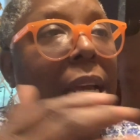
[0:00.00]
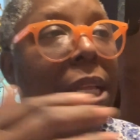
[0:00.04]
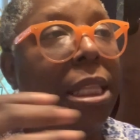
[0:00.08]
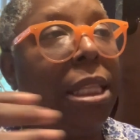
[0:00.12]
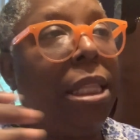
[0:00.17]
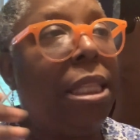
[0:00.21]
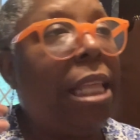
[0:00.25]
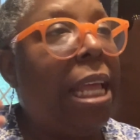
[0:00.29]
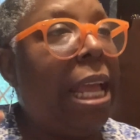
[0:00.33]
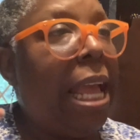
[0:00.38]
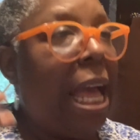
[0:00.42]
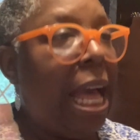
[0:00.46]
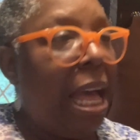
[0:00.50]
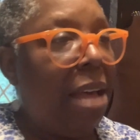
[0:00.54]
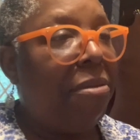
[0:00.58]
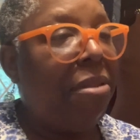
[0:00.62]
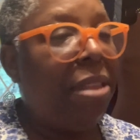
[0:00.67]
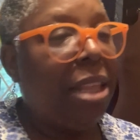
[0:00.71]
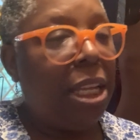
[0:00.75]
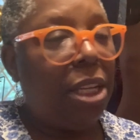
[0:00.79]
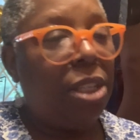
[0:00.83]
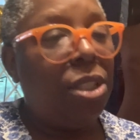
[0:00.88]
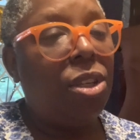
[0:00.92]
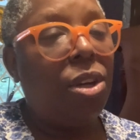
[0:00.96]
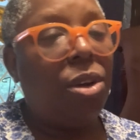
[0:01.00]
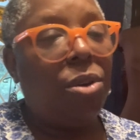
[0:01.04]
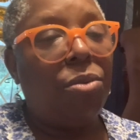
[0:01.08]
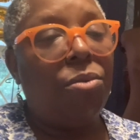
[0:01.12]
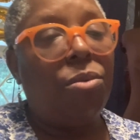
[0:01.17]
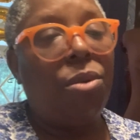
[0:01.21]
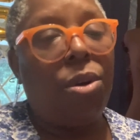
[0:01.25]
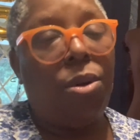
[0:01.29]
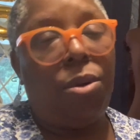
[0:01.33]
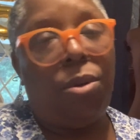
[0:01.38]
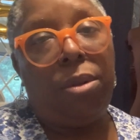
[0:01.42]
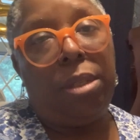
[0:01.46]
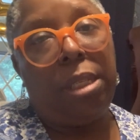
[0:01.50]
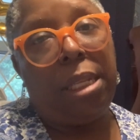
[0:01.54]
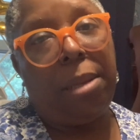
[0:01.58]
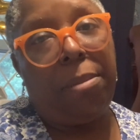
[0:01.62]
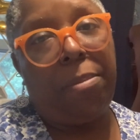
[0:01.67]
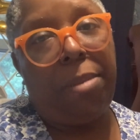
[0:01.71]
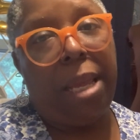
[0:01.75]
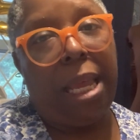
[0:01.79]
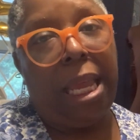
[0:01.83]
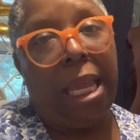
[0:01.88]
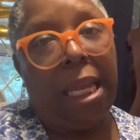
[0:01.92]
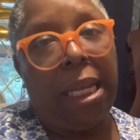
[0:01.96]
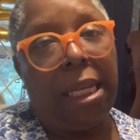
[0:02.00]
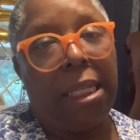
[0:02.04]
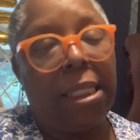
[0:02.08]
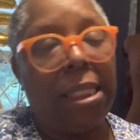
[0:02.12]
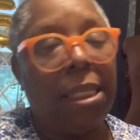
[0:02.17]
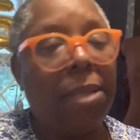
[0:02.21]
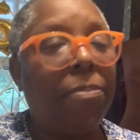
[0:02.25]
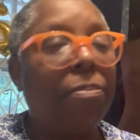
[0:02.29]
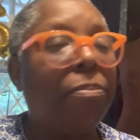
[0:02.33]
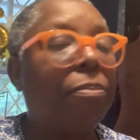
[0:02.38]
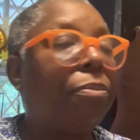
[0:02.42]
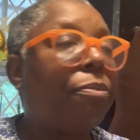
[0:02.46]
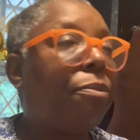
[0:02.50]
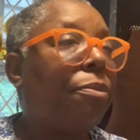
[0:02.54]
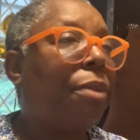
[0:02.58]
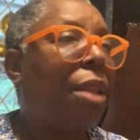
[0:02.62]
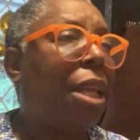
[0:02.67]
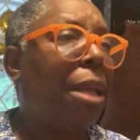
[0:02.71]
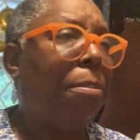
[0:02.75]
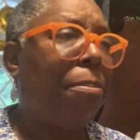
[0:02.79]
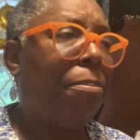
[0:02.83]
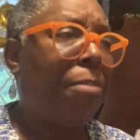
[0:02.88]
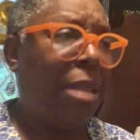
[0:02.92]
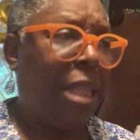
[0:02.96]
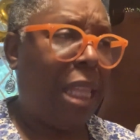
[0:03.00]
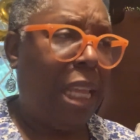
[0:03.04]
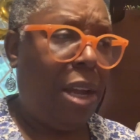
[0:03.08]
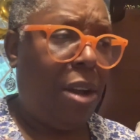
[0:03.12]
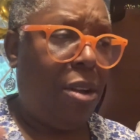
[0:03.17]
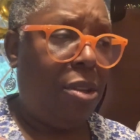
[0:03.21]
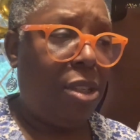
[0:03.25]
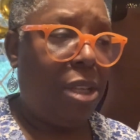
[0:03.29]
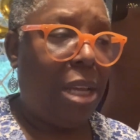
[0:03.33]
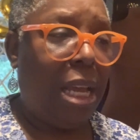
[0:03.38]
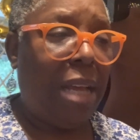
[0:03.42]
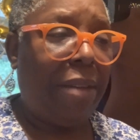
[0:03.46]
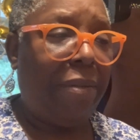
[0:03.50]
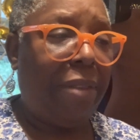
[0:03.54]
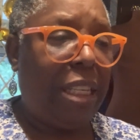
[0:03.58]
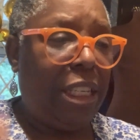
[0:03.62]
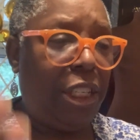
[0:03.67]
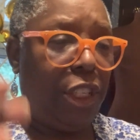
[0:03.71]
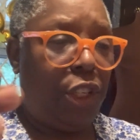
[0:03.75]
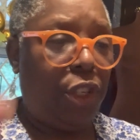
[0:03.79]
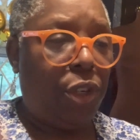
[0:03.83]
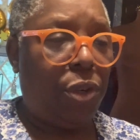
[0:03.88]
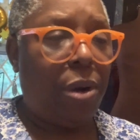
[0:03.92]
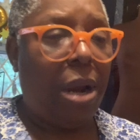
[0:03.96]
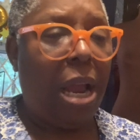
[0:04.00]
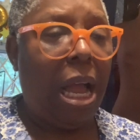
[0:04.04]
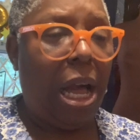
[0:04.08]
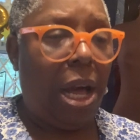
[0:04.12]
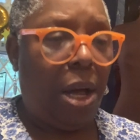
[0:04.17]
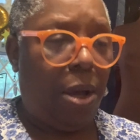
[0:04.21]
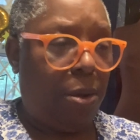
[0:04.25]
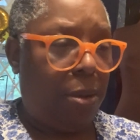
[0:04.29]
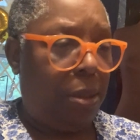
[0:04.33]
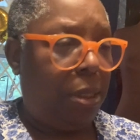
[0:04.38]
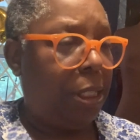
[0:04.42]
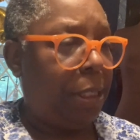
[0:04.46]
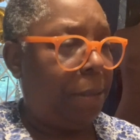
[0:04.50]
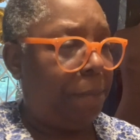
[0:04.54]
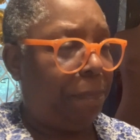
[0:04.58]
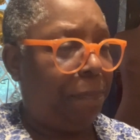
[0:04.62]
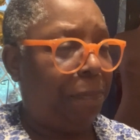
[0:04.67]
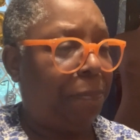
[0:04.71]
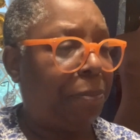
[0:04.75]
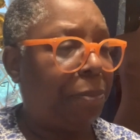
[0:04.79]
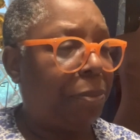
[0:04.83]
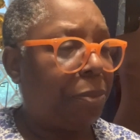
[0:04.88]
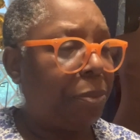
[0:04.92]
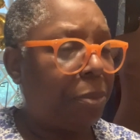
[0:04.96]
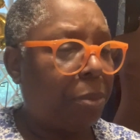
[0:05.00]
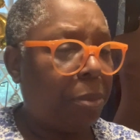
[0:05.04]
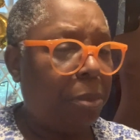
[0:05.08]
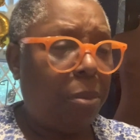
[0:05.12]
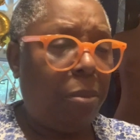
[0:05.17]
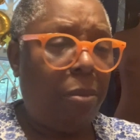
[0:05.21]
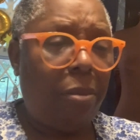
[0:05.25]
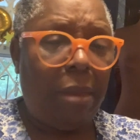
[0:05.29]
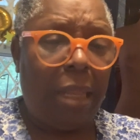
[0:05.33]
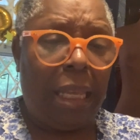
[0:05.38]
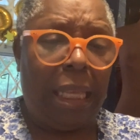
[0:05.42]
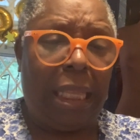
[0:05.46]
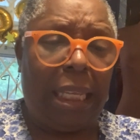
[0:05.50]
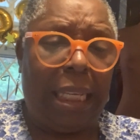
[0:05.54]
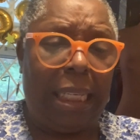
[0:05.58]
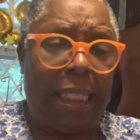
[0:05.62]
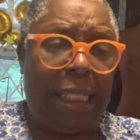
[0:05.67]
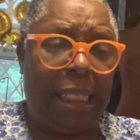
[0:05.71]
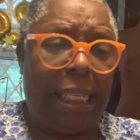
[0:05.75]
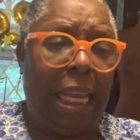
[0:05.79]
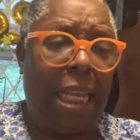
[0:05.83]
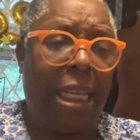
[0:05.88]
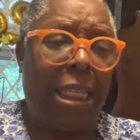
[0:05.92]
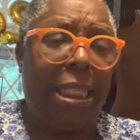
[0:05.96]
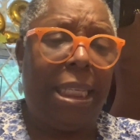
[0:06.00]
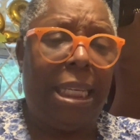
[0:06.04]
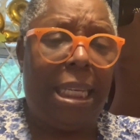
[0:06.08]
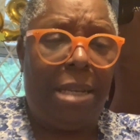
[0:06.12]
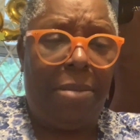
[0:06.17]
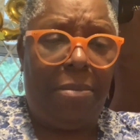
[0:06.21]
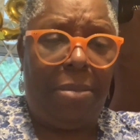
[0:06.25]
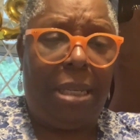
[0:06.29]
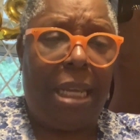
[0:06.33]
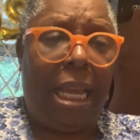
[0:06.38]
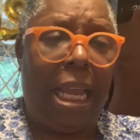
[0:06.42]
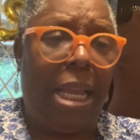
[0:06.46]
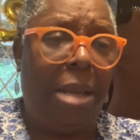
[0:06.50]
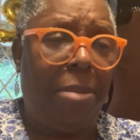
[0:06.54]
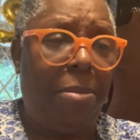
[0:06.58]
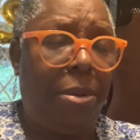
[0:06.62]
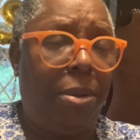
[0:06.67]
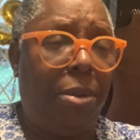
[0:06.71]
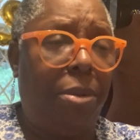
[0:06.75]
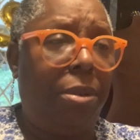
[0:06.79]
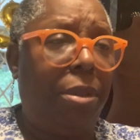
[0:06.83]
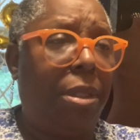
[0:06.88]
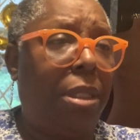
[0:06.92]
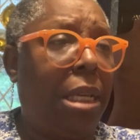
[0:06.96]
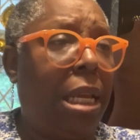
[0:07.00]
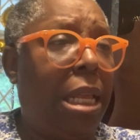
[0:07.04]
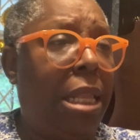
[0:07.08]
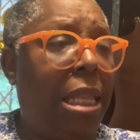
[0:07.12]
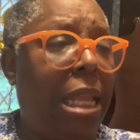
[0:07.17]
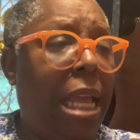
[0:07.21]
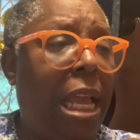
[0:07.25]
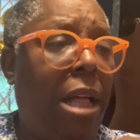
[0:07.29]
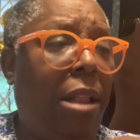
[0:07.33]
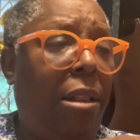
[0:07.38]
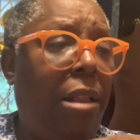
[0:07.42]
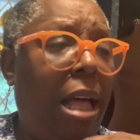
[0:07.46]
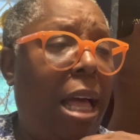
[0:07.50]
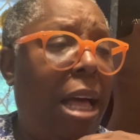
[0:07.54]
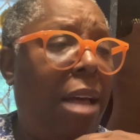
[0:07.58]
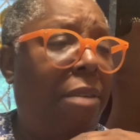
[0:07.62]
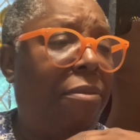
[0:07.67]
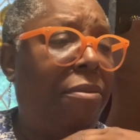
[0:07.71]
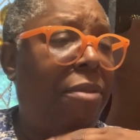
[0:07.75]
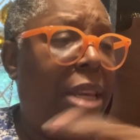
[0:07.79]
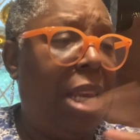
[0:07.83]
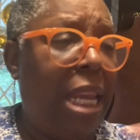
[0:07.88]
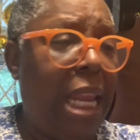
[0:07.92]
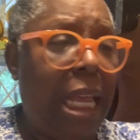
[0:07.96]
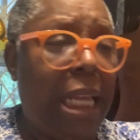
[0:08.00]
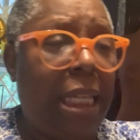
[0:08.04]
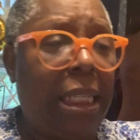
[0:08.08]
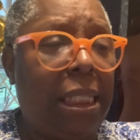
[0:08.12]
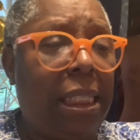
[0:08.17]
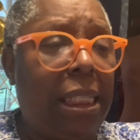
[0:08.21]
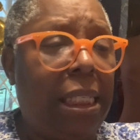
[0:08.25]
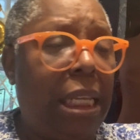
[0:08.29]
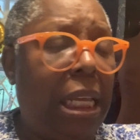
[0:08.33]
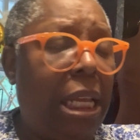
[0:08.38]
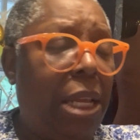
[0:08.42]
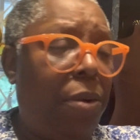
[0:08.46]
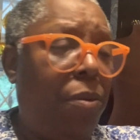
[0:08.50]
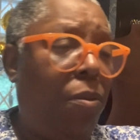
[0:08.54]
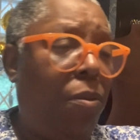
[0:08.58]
They have things on rolls at Ping's, but they also have these trousers, these deep tables, and they'll have knits in